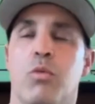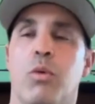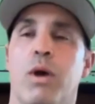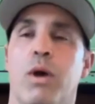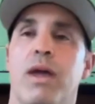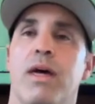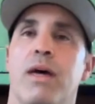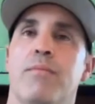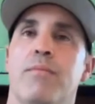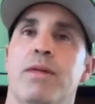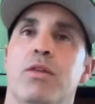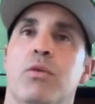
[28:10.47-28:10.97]

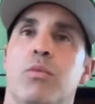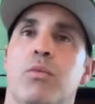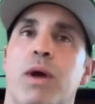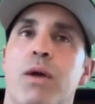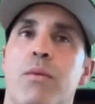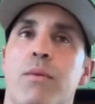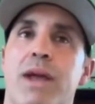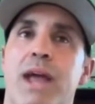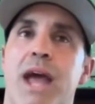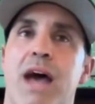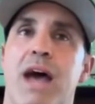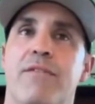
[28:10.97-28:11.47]
the way
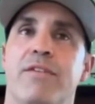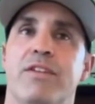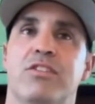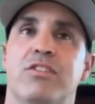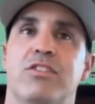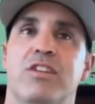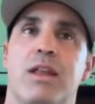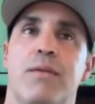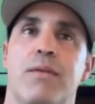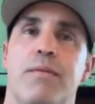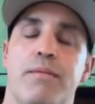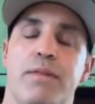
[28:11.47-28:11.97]
we have it
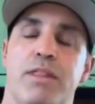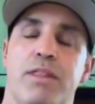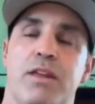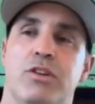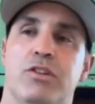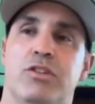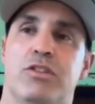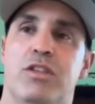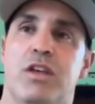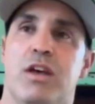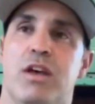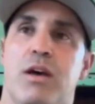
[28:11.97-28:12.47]
set up, I mean,
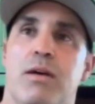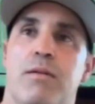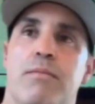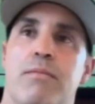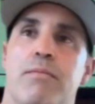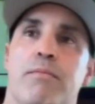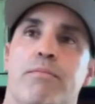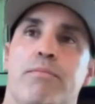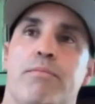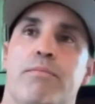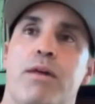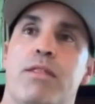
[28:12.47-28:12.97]
there's
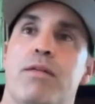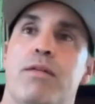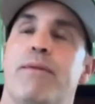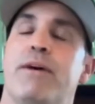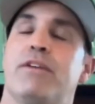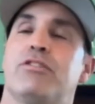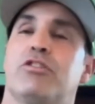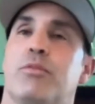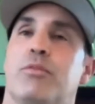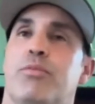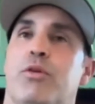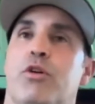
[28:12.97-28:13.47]
probably the
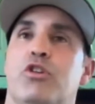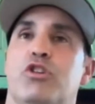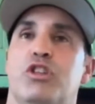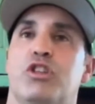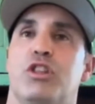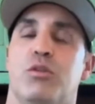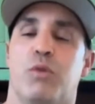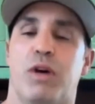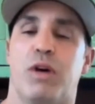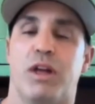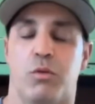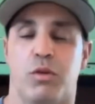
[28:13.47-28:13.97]
best approach,
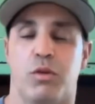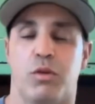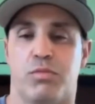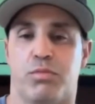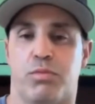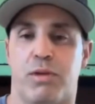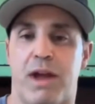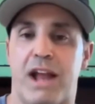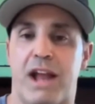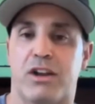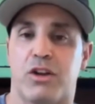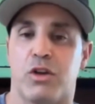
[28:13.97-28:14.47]
and then like what's
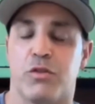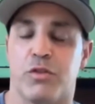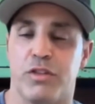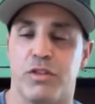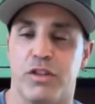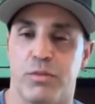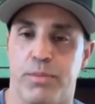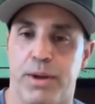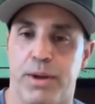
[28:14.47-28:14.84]
practical for these